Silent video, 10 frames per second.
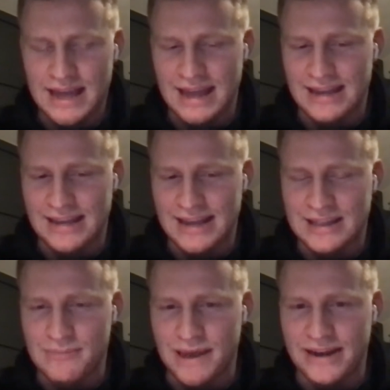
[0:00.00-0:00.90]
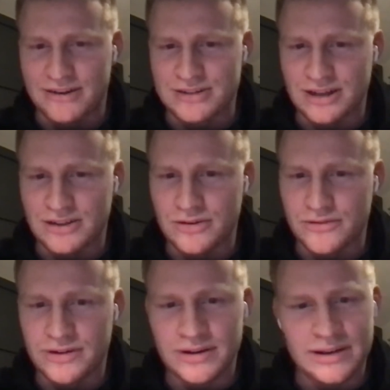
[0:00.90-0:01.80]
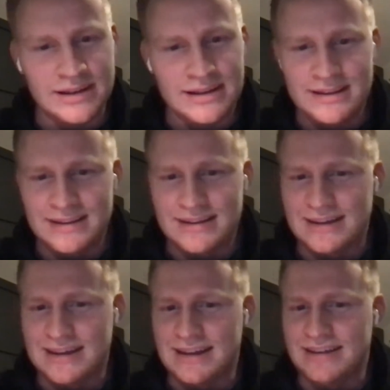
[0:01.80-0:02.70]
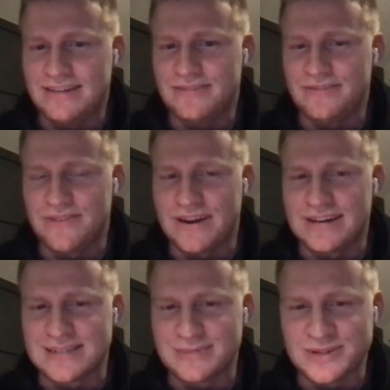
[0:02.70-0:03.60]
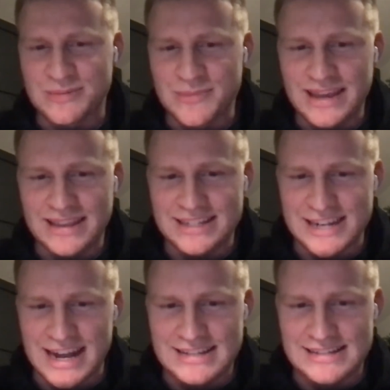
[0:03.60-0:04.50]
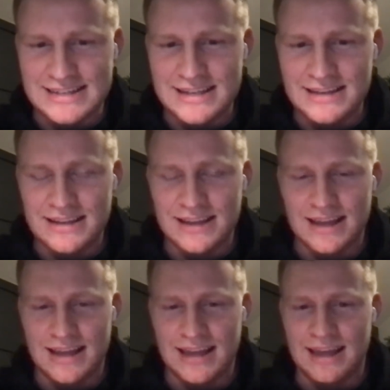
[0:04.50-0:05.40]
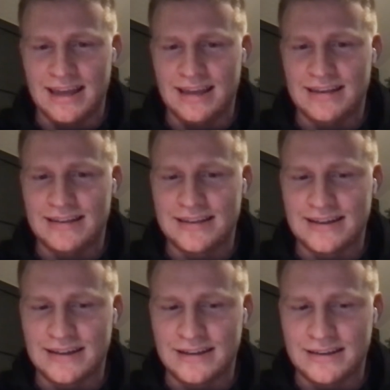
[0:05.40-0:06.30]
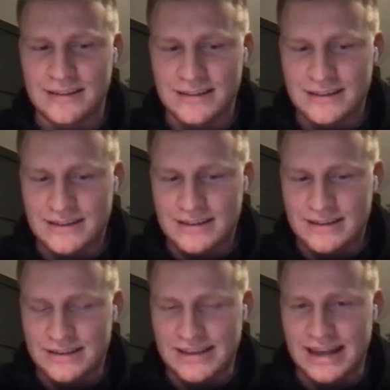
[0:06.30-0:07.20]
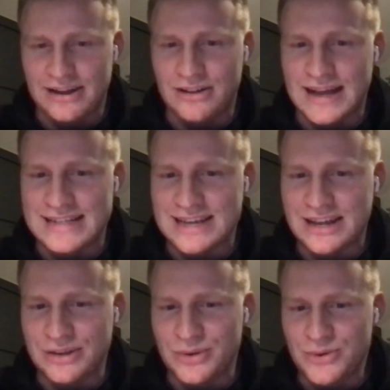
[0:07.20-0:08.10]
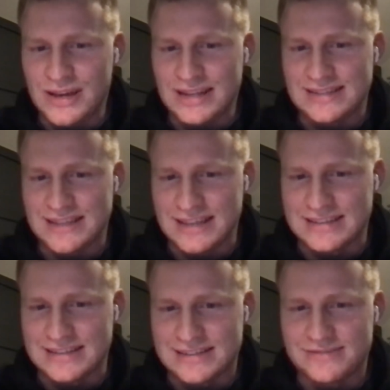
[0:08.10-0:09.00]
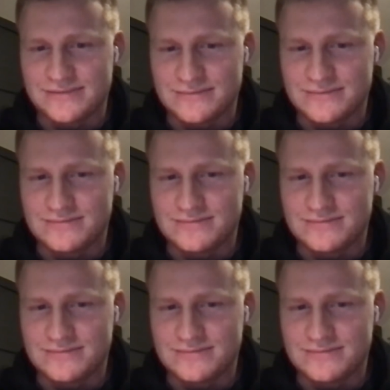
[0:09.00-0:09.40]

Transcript: and you got the banners all over. Uh, very similar to being in the Schottenstein, and uh, you got all eyes on you. It's it's